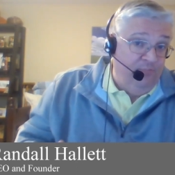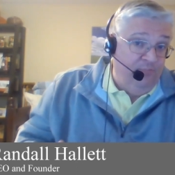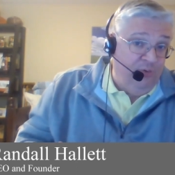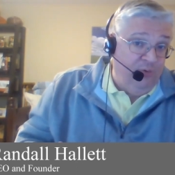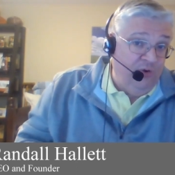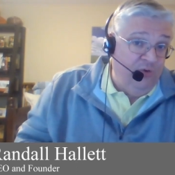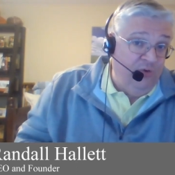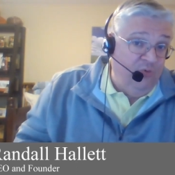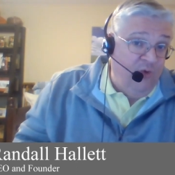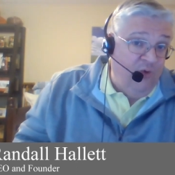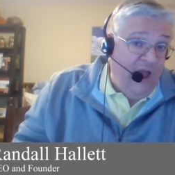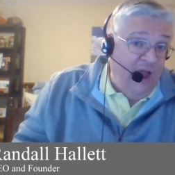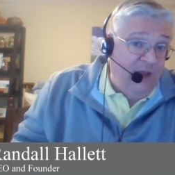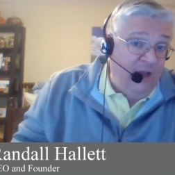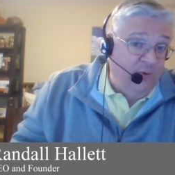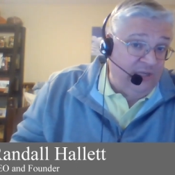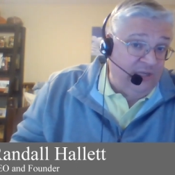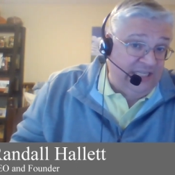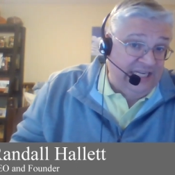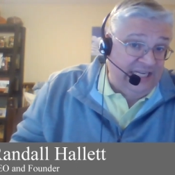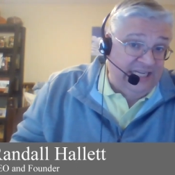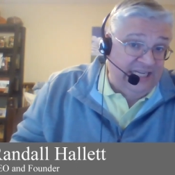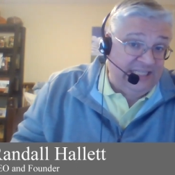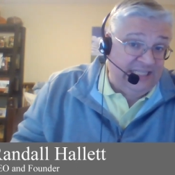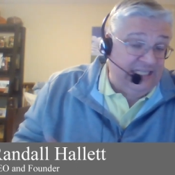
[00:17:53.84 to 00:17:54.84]

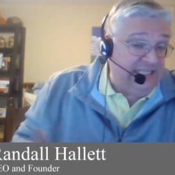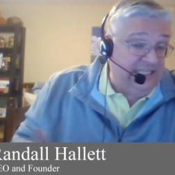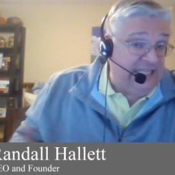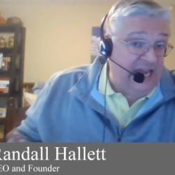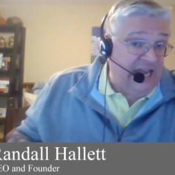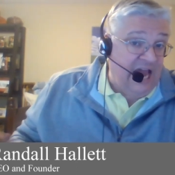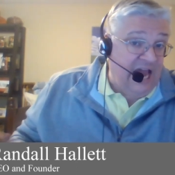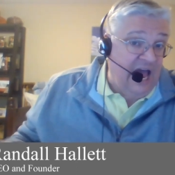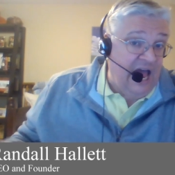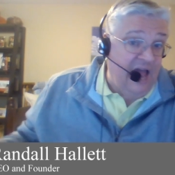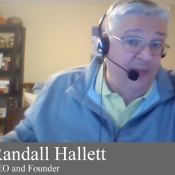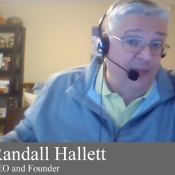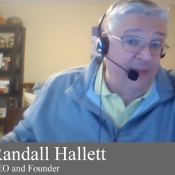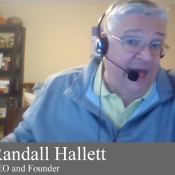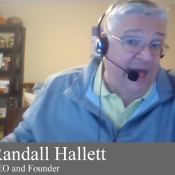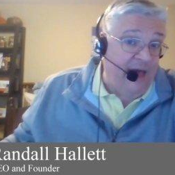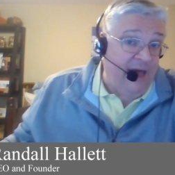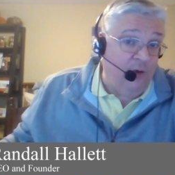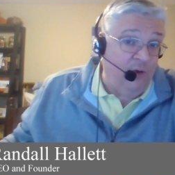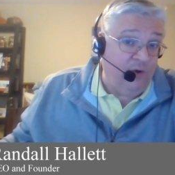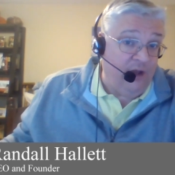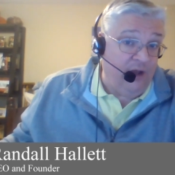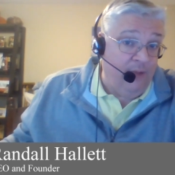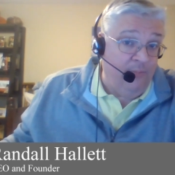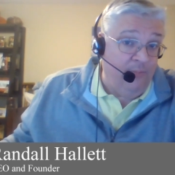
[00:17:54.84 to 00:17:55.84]
prerequisite is that I'm
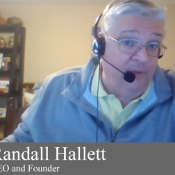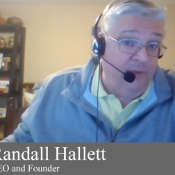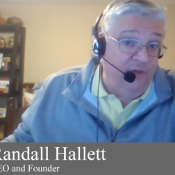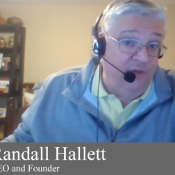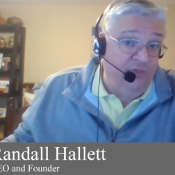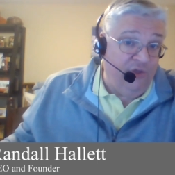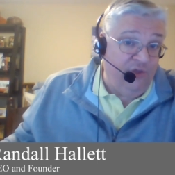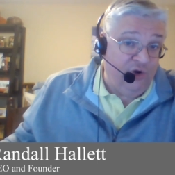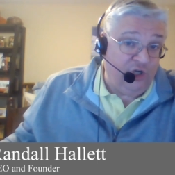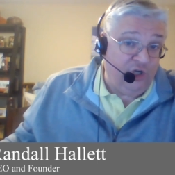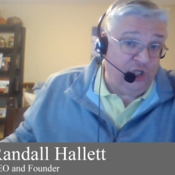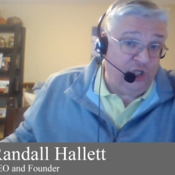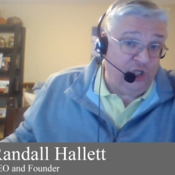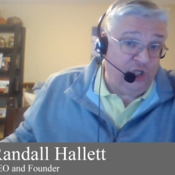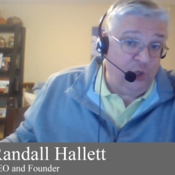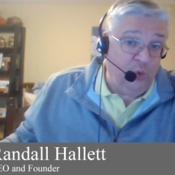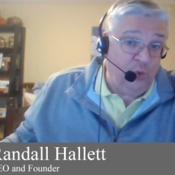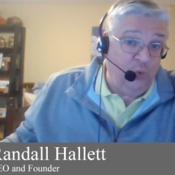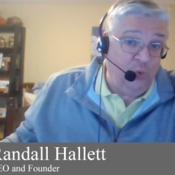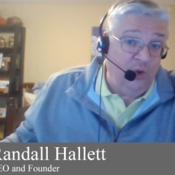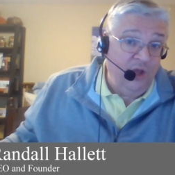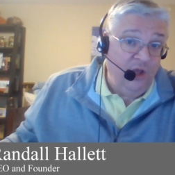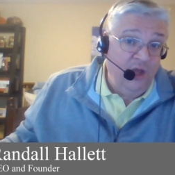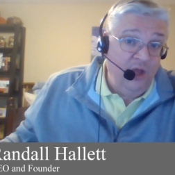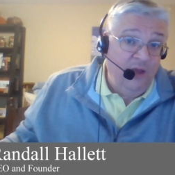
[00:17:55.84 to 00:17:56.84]
out a month or
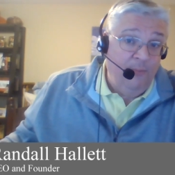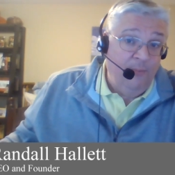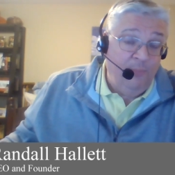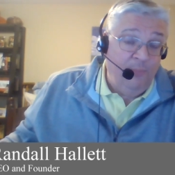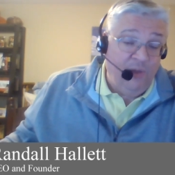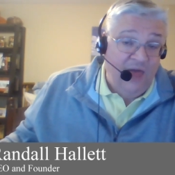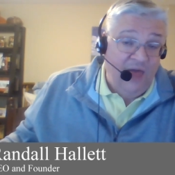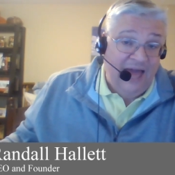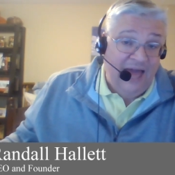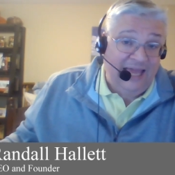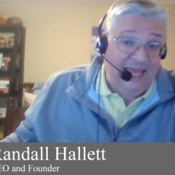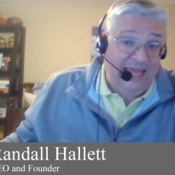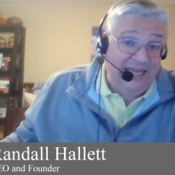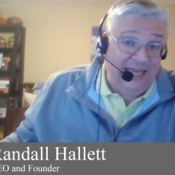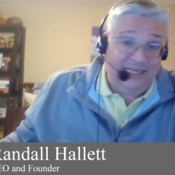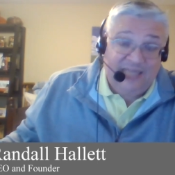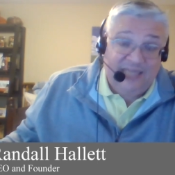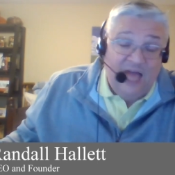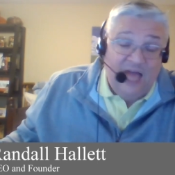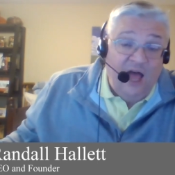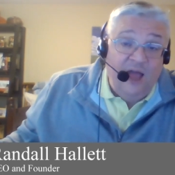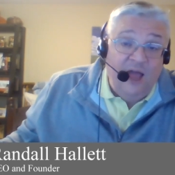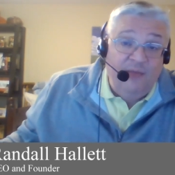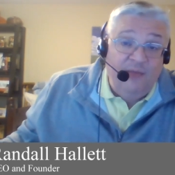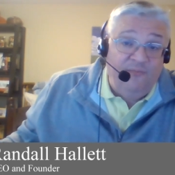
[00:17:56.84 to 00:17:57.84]
2 blocking
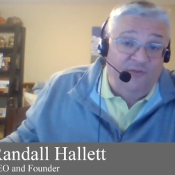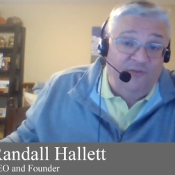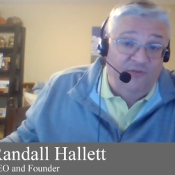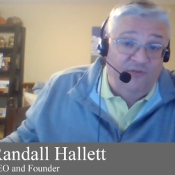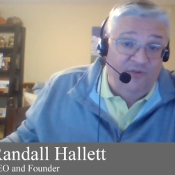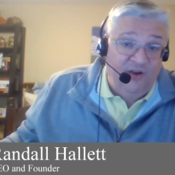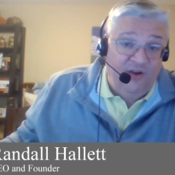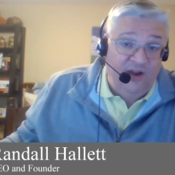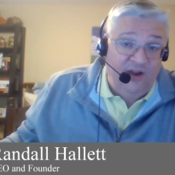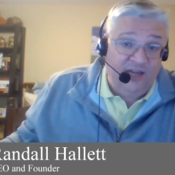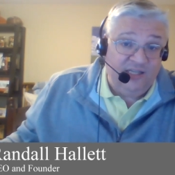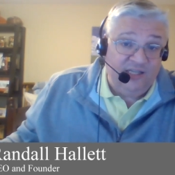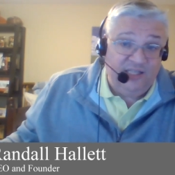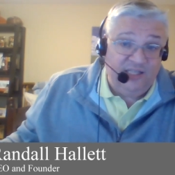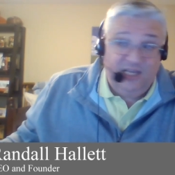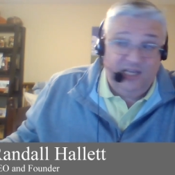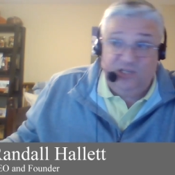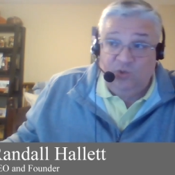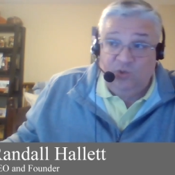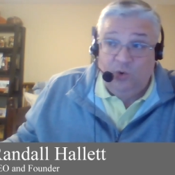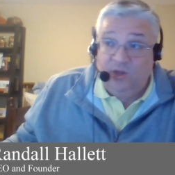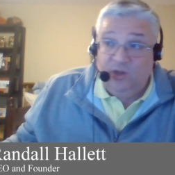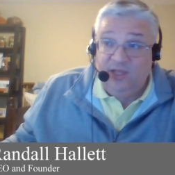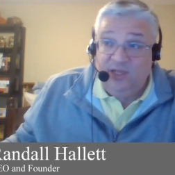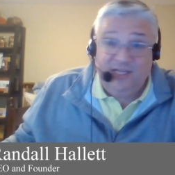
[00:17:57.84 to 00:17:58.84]
time for various
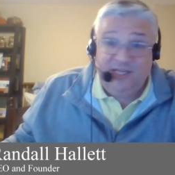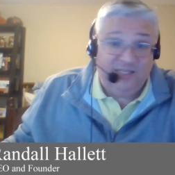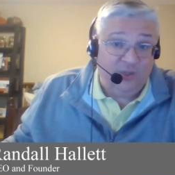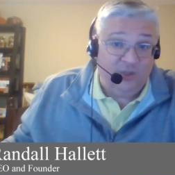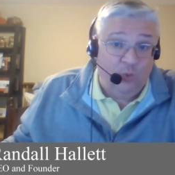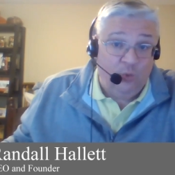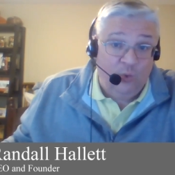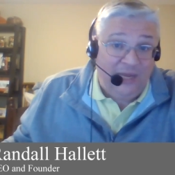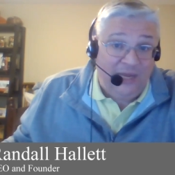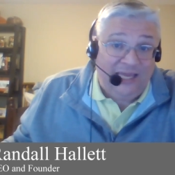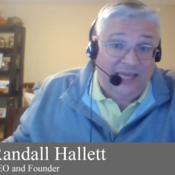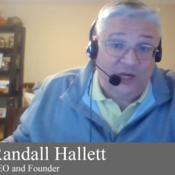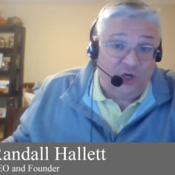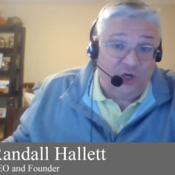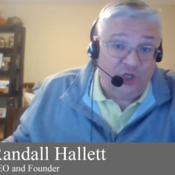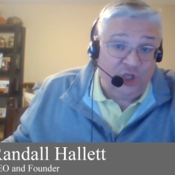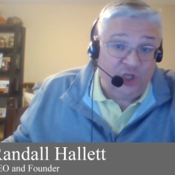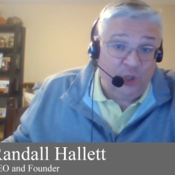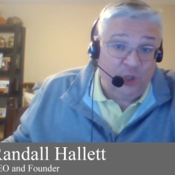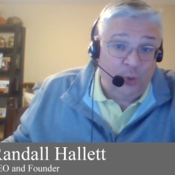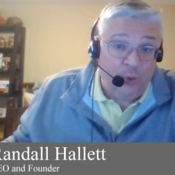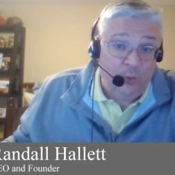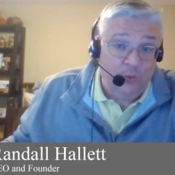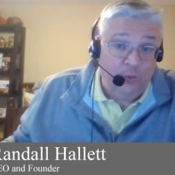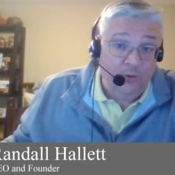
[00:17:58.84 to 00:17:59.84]
things, or at least a week or
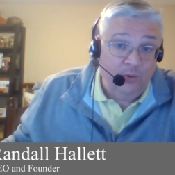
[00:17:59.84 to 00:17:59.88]
2.